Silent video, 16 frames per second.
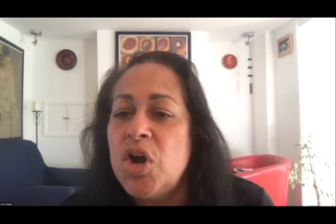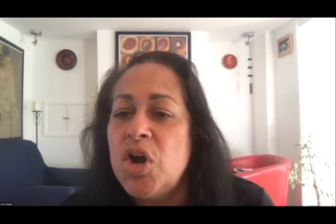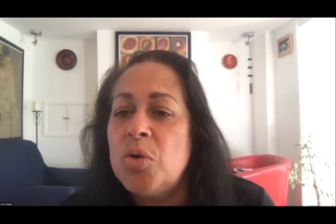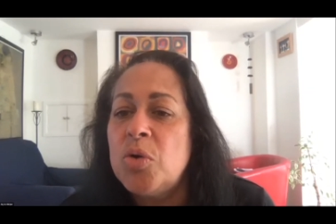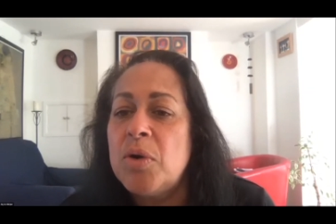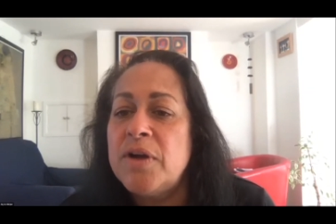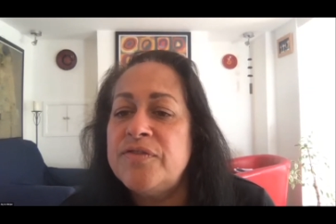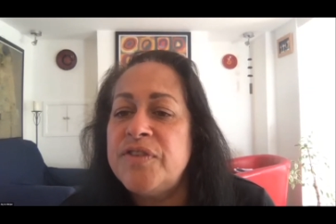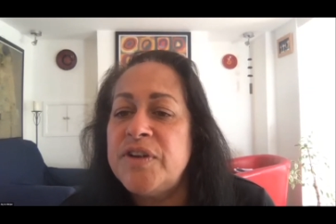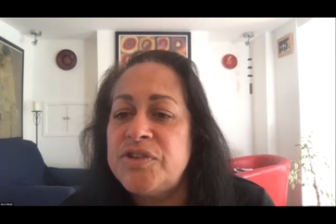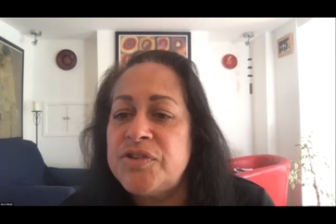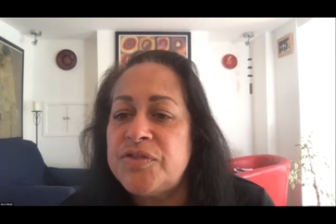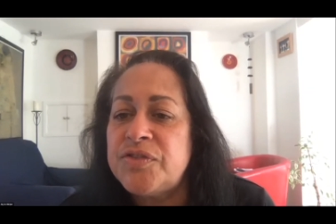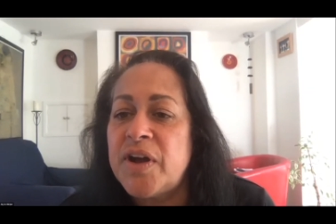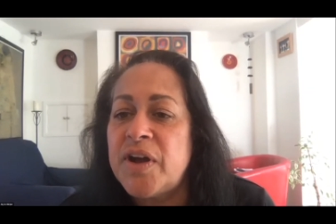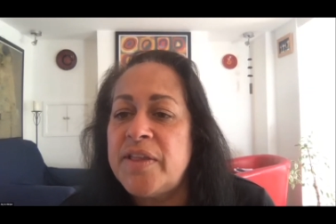or I
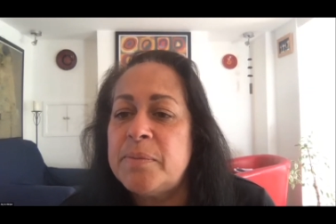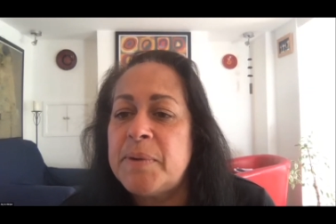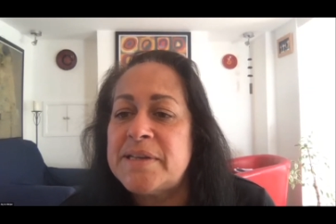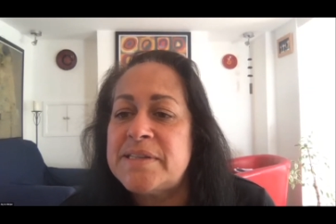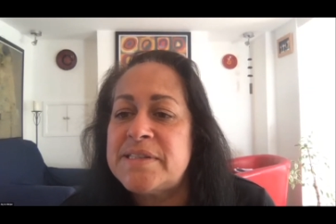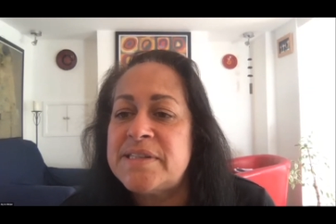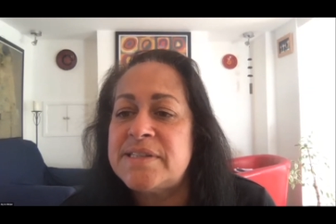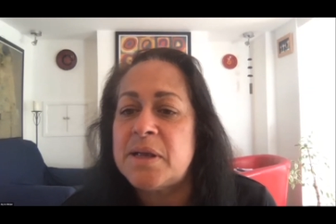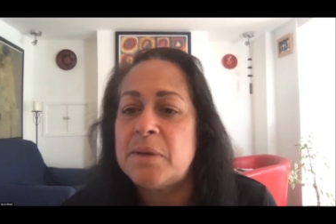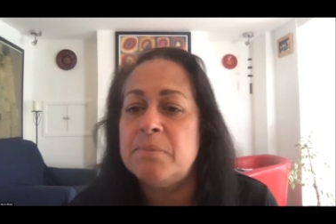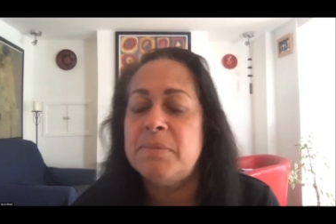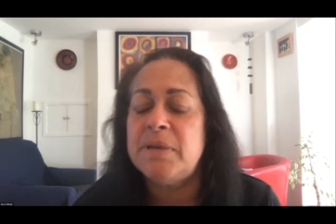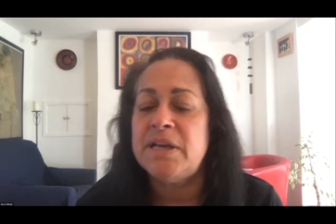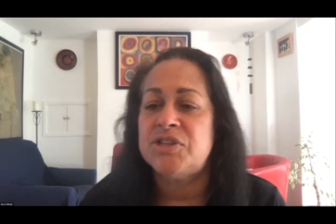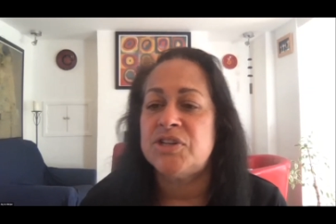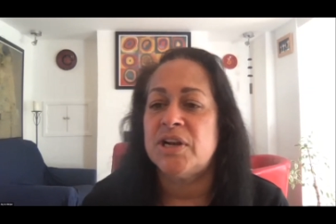vitrify the blastocyst
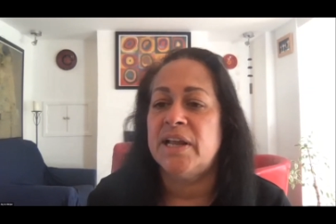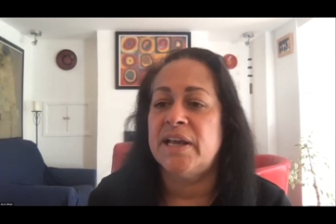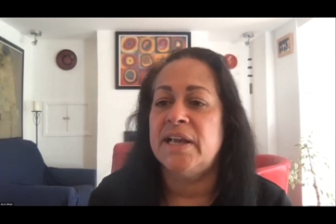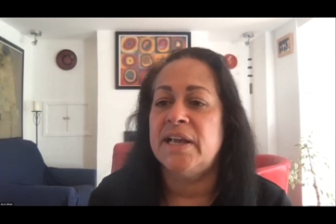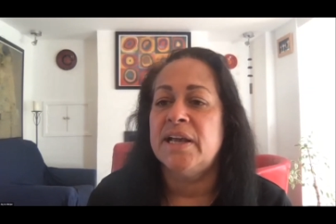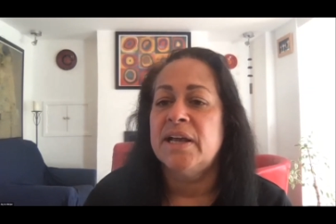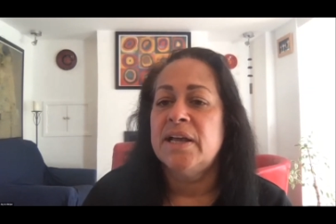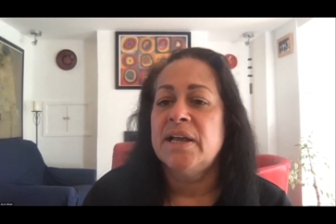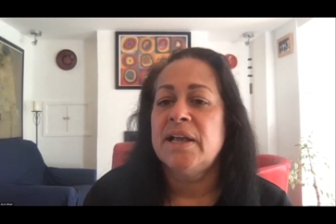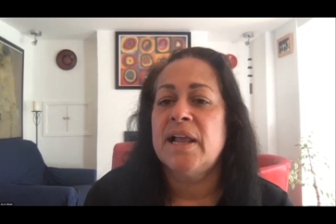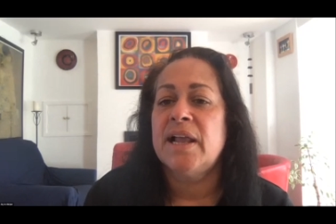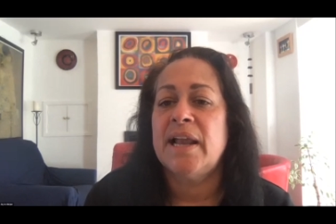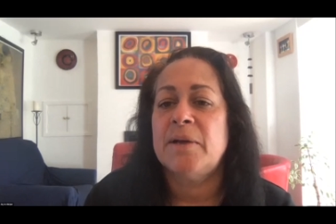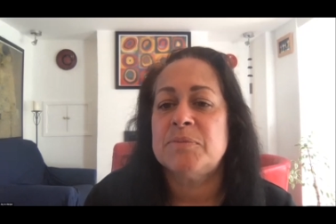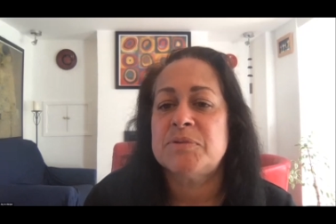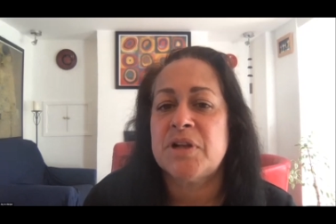immediately,
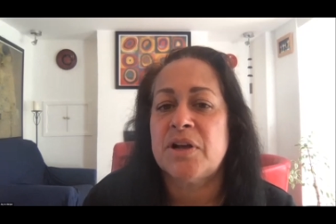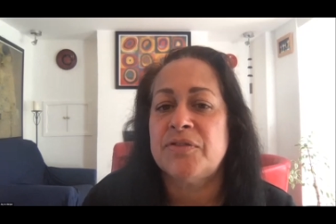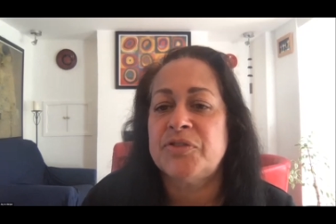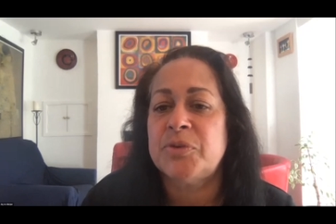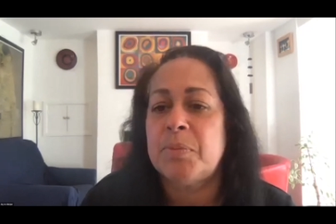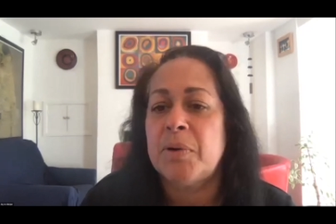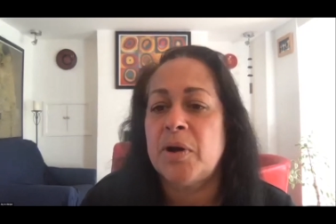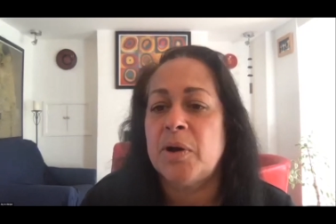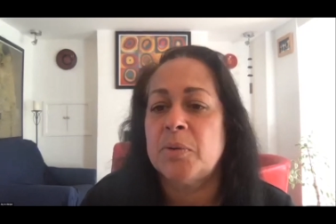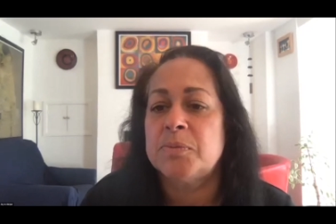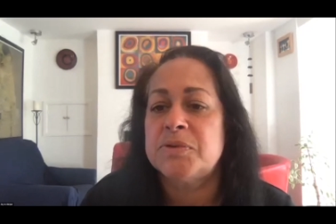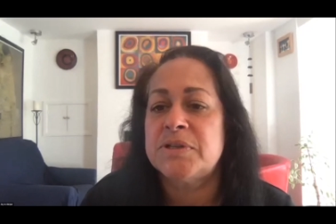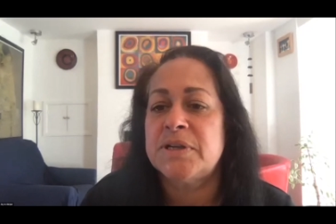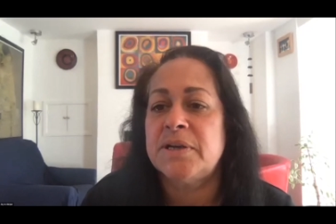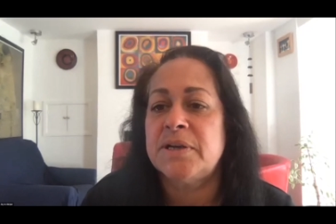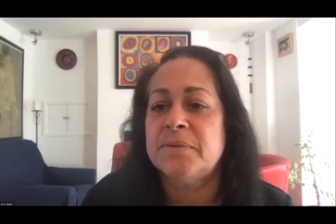collapse after biopsy?